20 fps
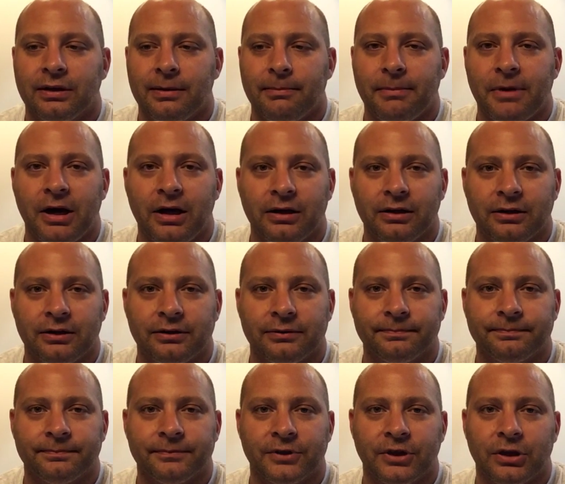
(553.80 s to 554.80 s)
mock,
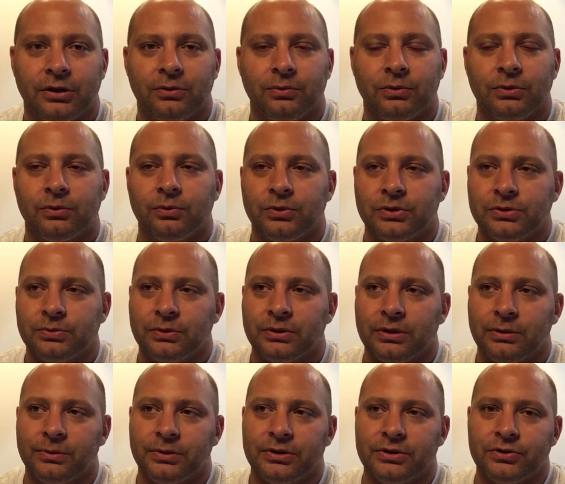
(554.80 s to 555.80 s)
you know, which
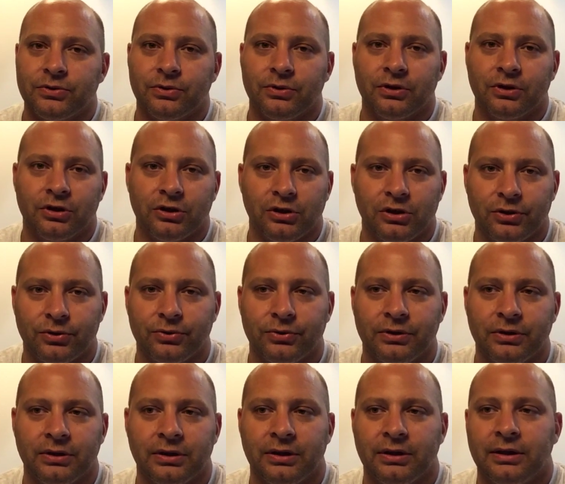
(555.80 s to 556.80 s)
one I want to sort of
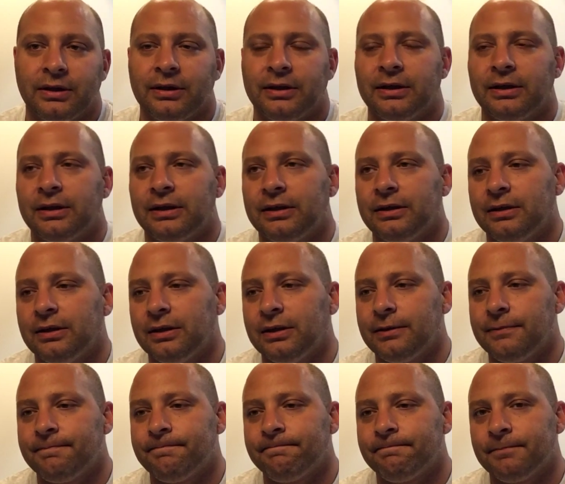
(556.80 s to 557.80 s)
clone, and
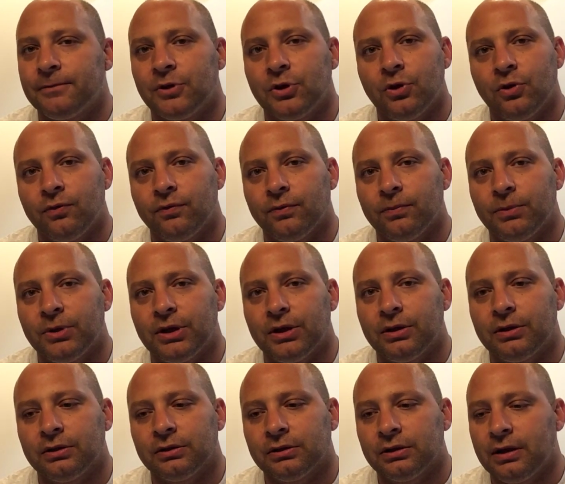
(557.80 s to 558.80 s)
go from
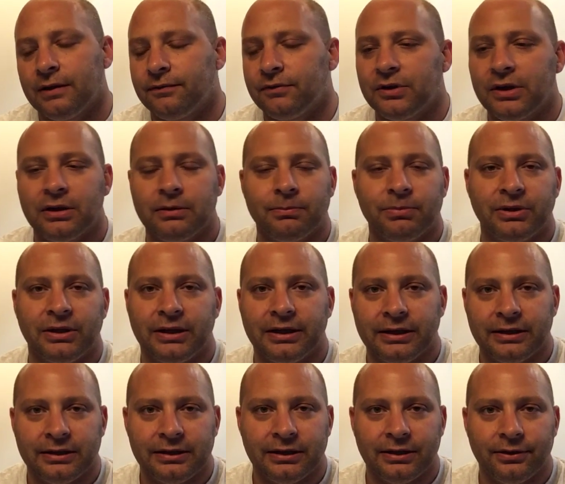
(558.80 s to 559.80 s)
there. I've done
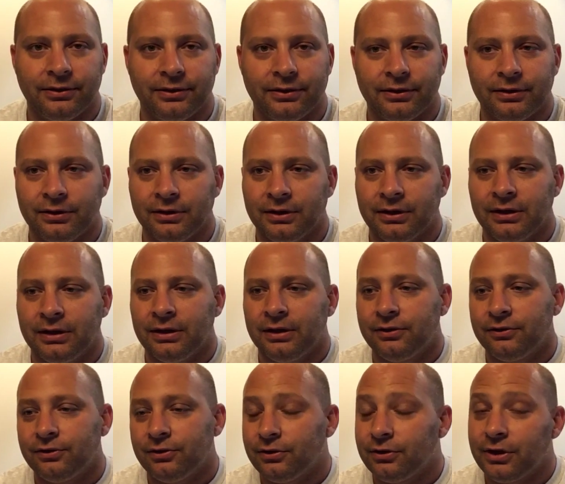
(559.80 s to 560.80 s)
Pliny the Elder,
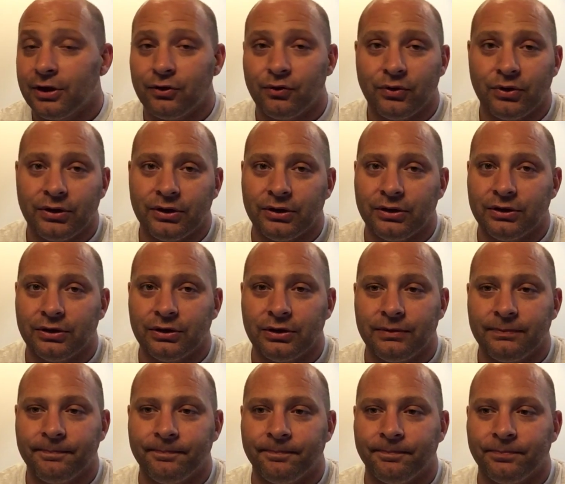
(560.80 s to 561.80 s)
turned out really good,